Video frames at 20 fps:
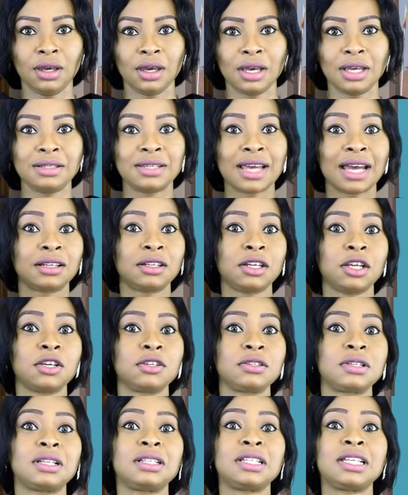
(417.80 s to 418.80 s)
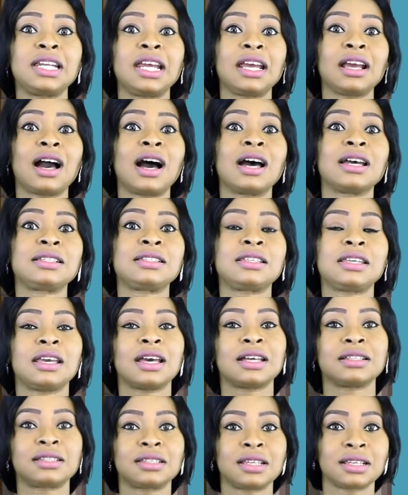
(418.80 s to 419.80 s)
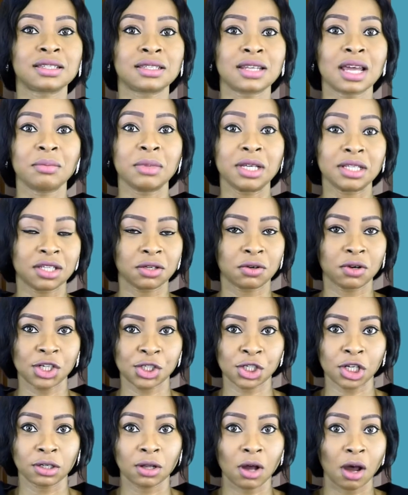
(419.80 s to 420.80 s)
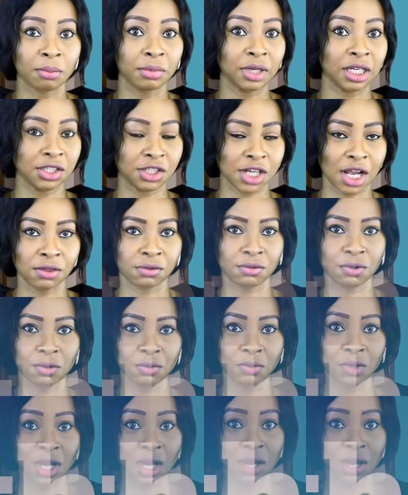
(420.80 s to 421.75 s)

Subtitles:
In tech news, leading IT and system integration company Jethro,